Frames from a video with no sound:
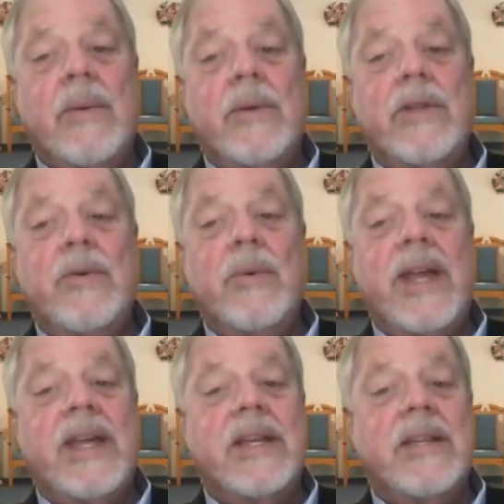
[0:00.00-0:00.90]
When you
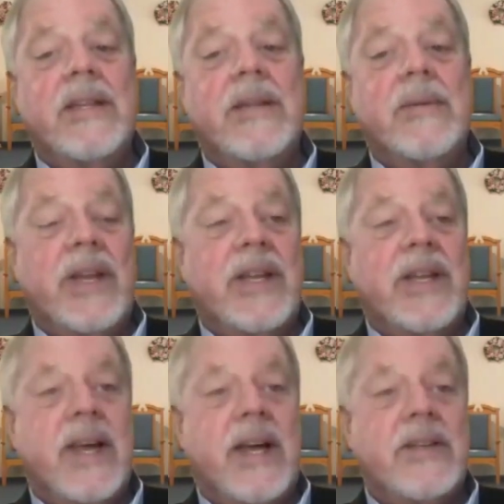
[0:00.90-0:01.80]
awaken in the
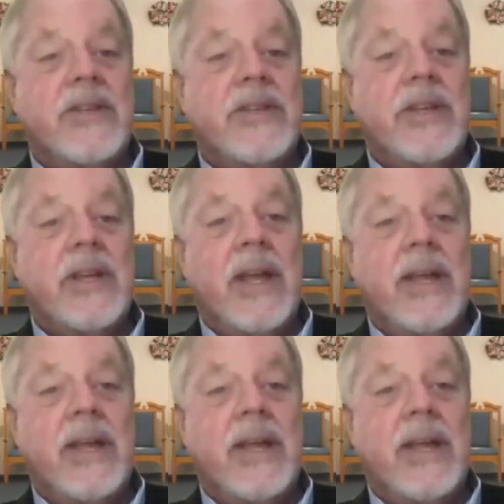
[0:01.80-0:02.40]
morning's hush,